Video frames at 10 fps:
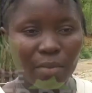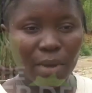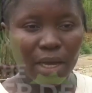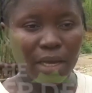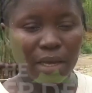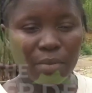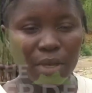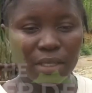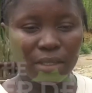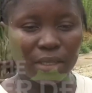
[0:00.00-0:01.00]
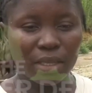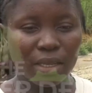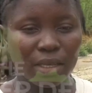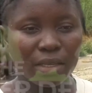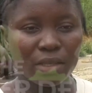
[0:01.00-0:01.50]
came back um,
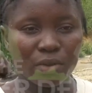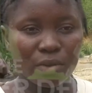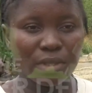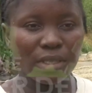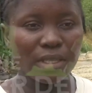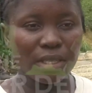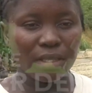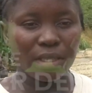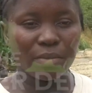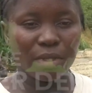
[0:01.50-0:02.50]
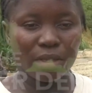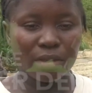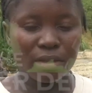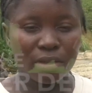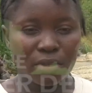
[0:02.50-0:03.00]
yesterday. so still the same thing.
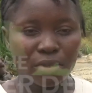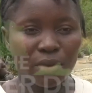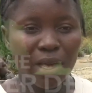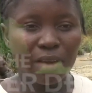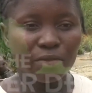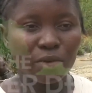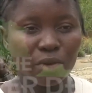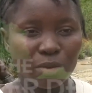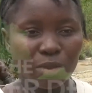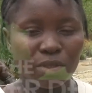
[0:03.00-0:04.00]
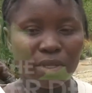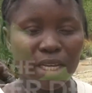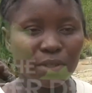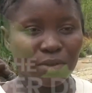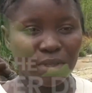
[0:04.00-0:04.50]
So I have no option
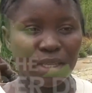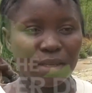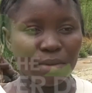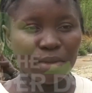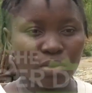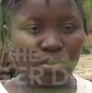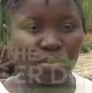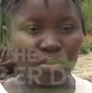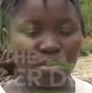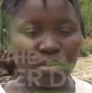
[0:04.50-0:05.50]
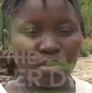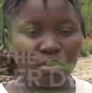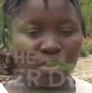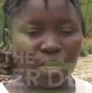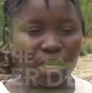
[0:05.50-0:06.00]
that to stay. So we